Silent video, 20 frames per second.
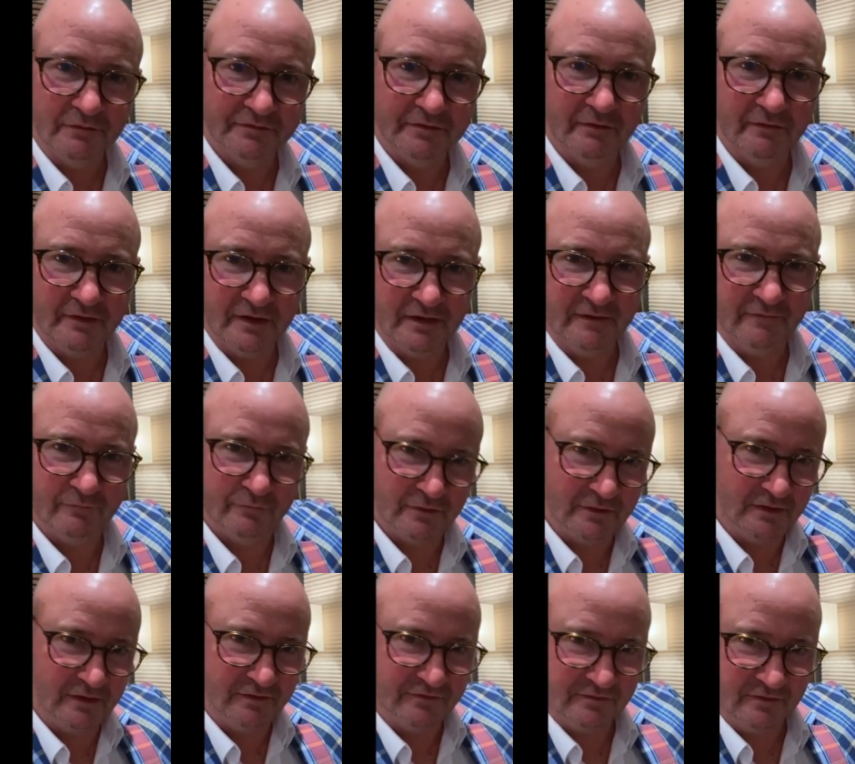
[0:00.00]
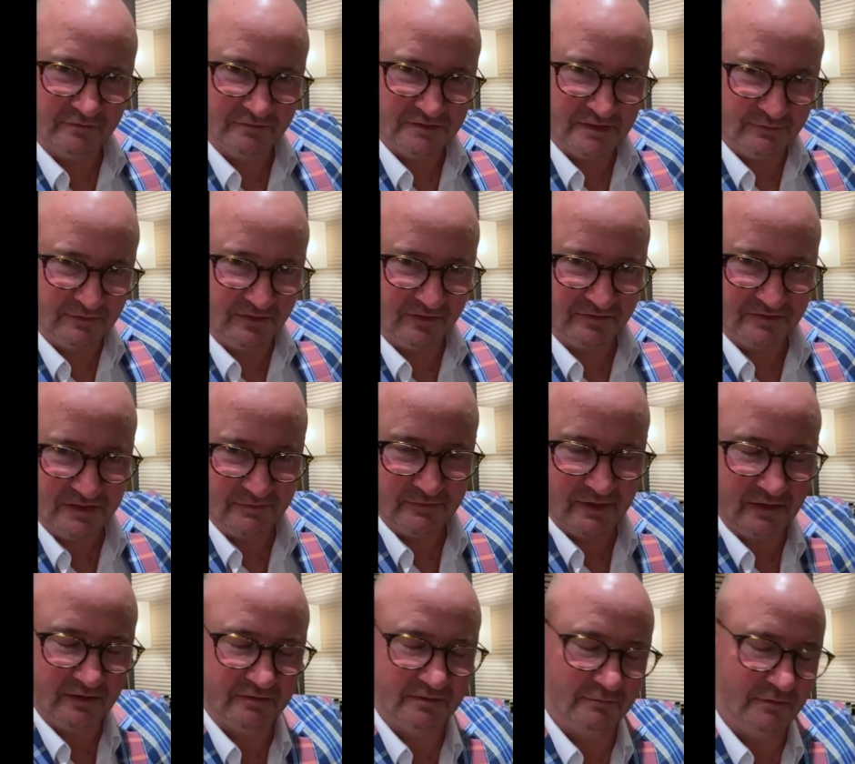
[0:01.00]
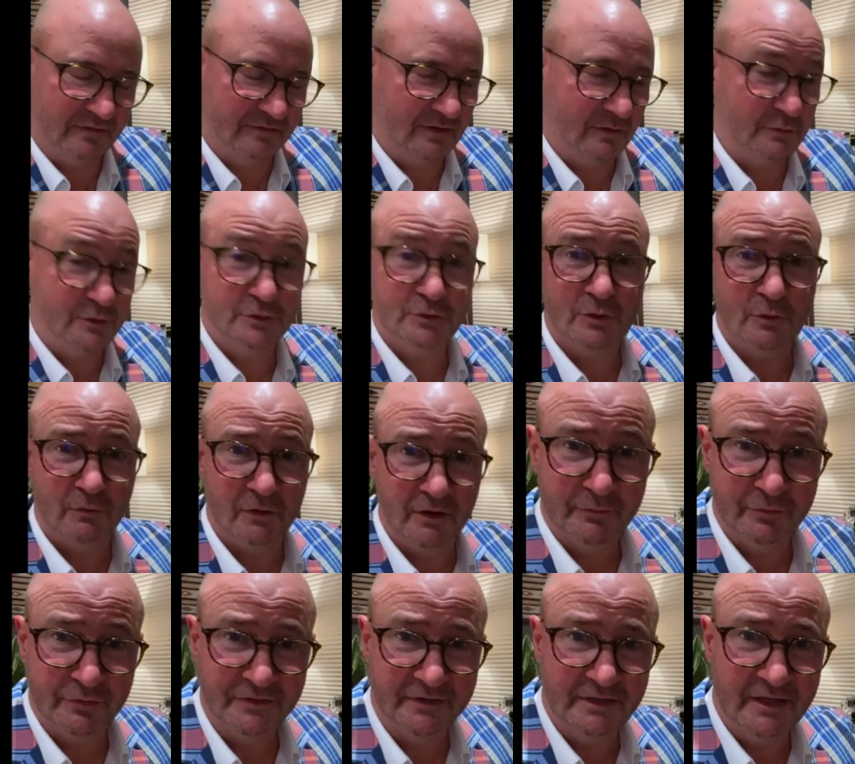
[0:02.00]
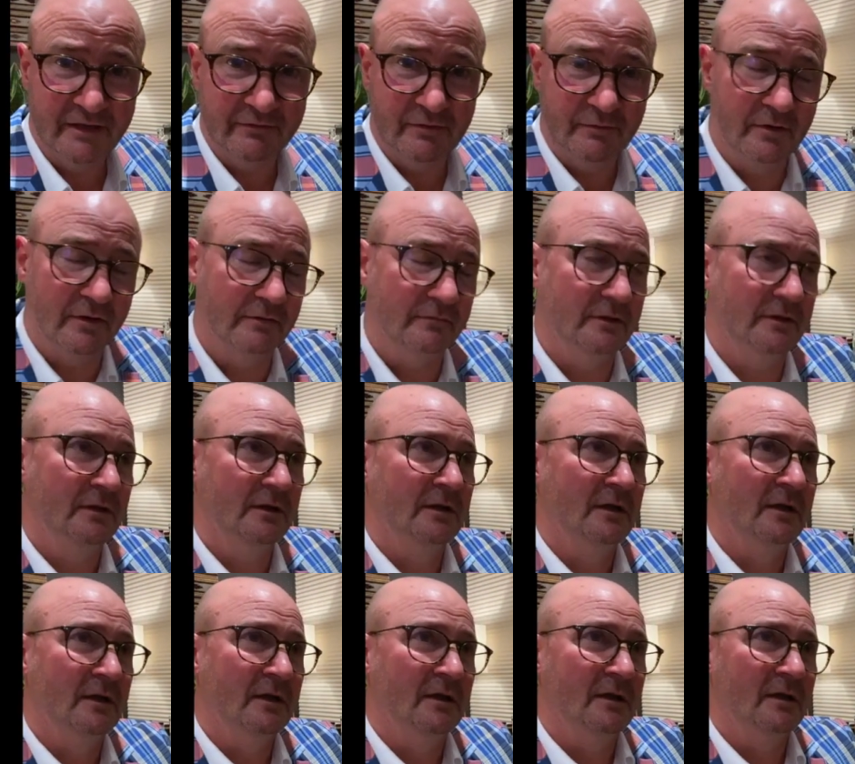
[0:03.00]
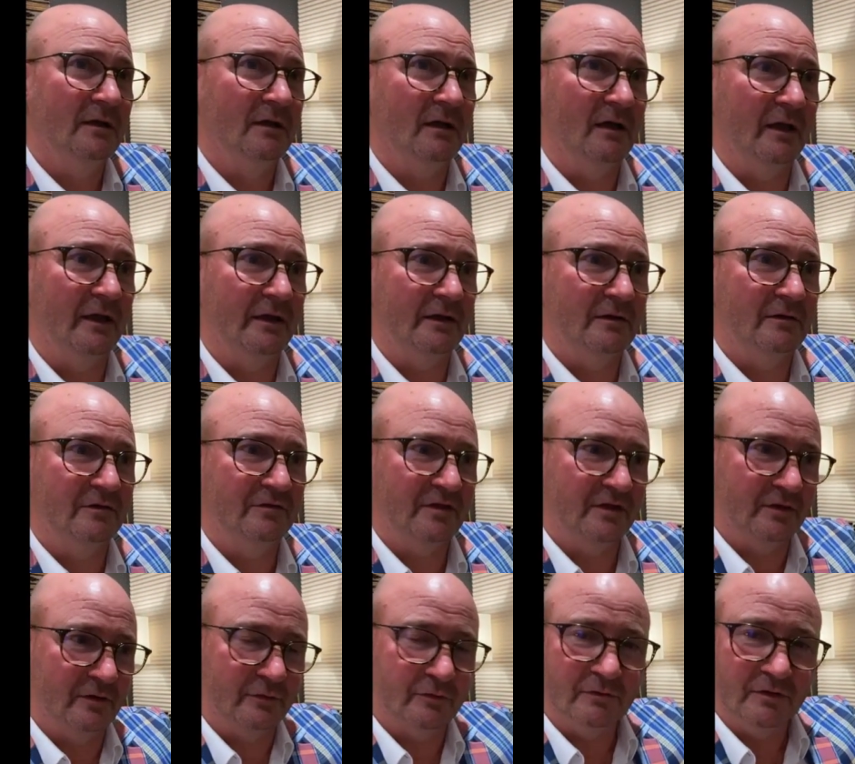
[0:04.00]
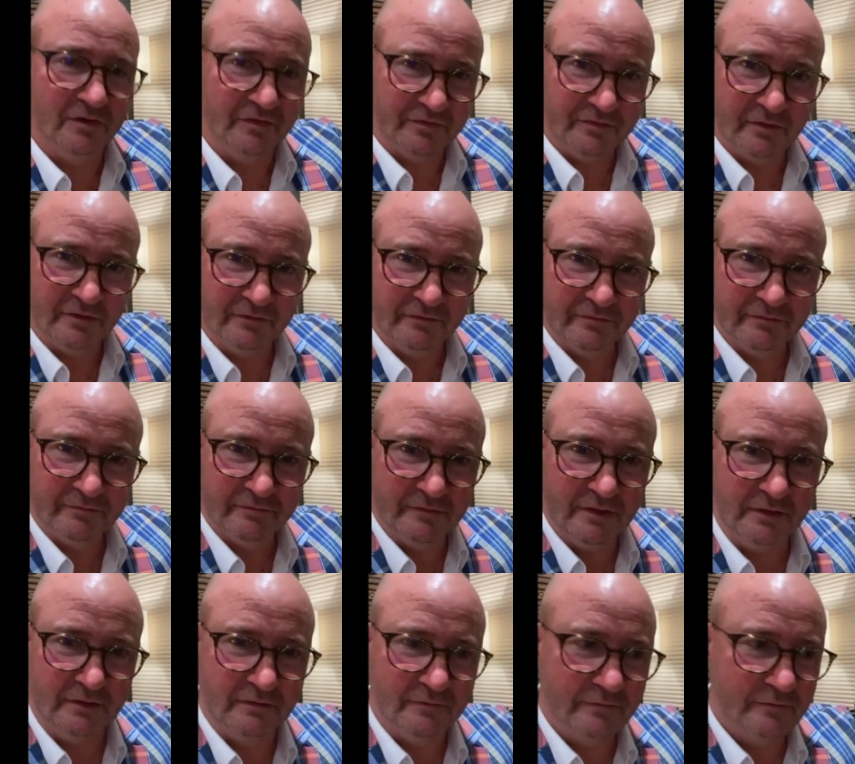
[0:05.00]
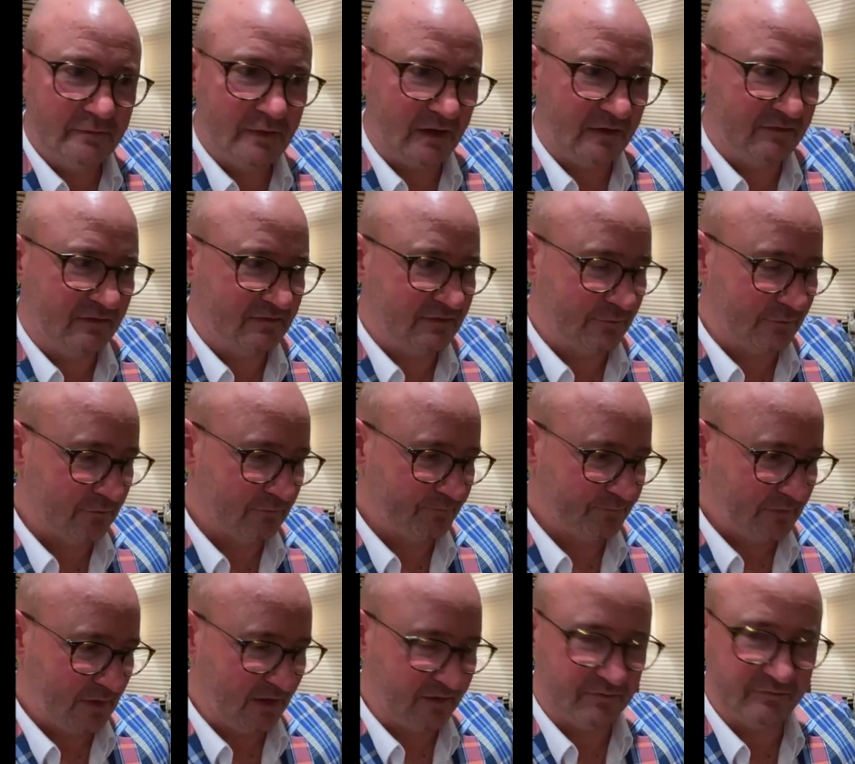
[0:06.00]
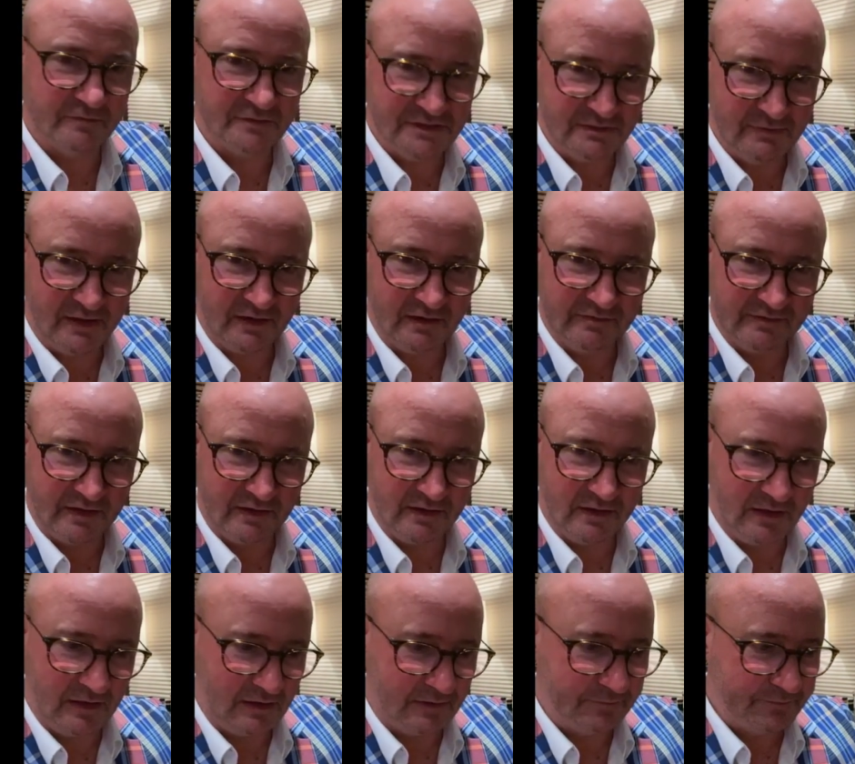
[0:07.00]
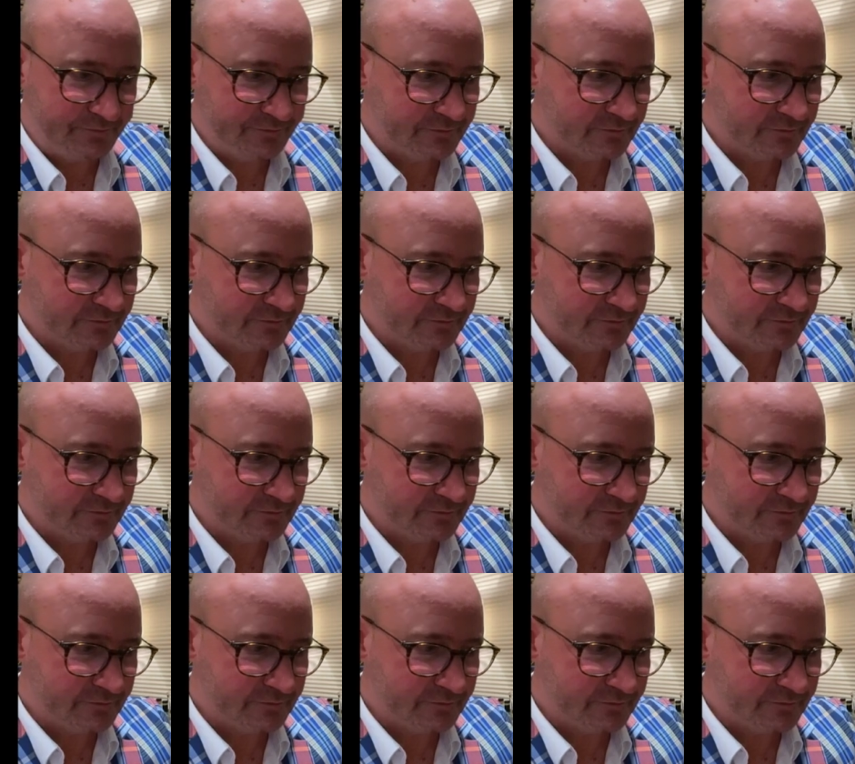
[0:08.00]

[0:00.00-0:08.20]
So again, I've put a list of Japanese gin makers on my site, which took a to put together, by the way, because uh, they're not always kind of you know accessible as gin makers are here.